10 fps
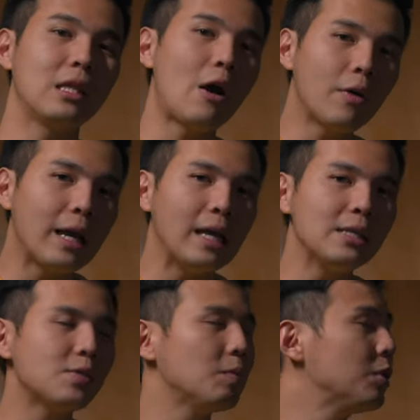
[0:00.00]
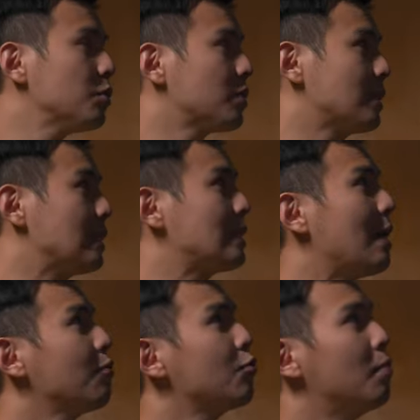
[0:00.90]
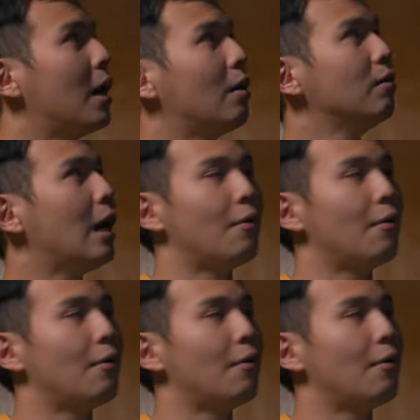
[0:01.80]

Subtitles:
In our case, we use the C-stand to mount